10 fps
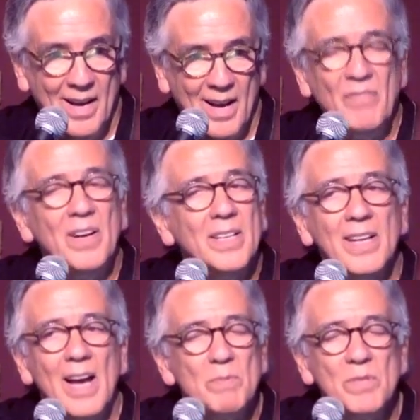I find it
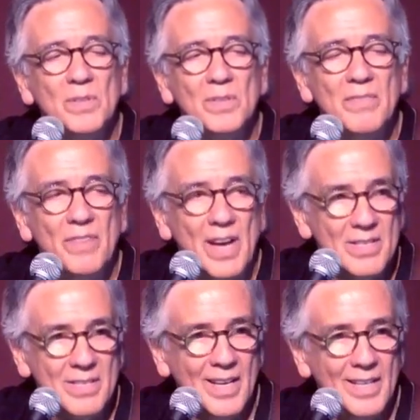absolutely
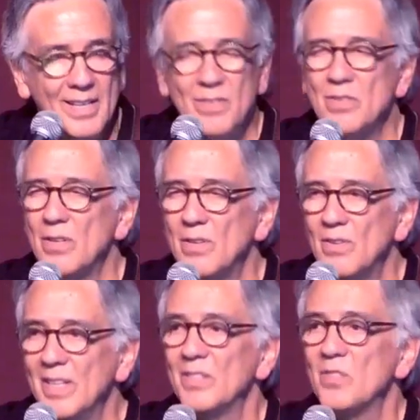fascinating and so
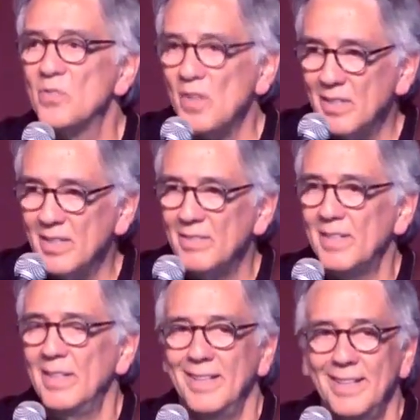instructive
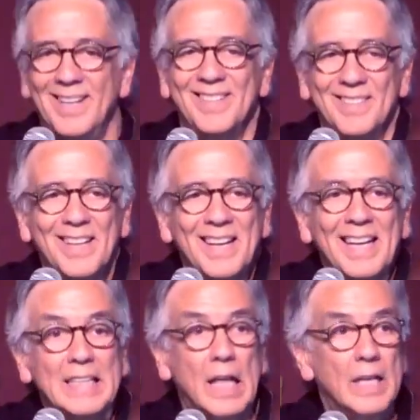and
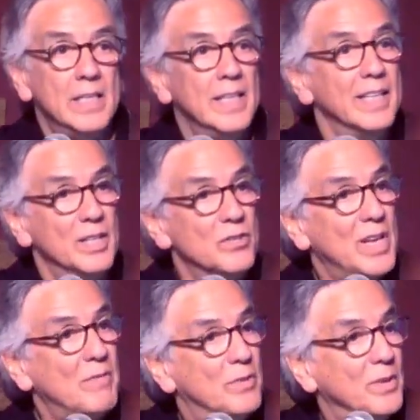enlightening and
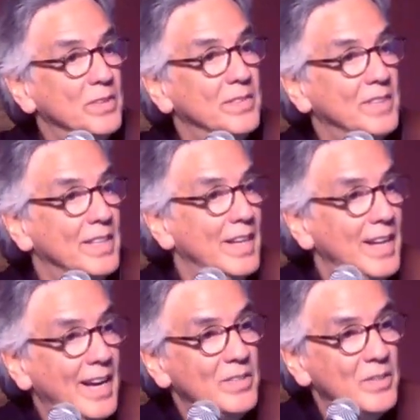insightful, and
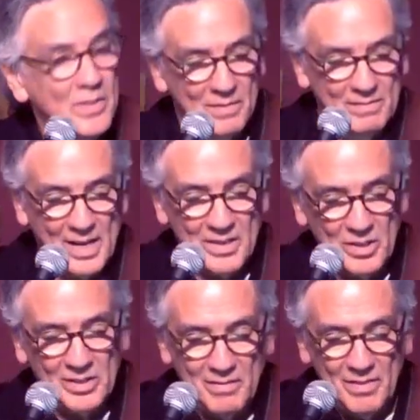add your
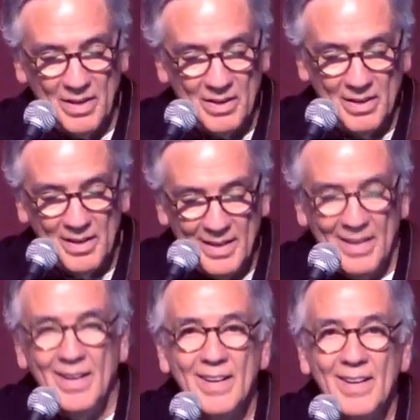adjective there,
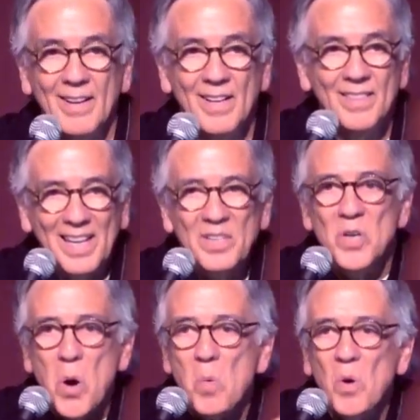that
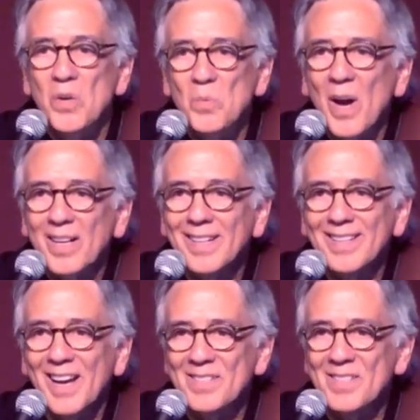no one
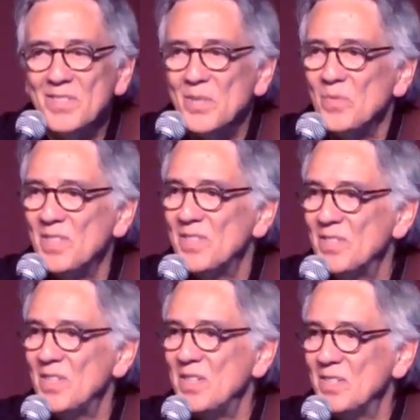recognizes the risen
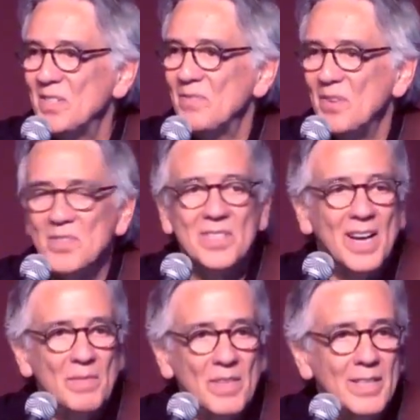Jesus the first
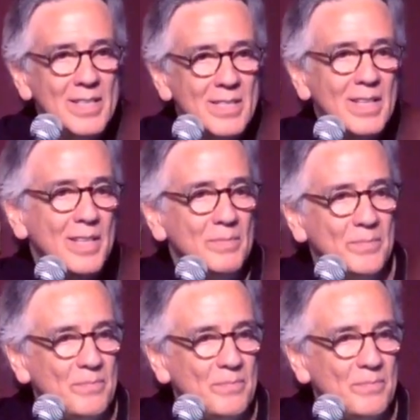time that they see him.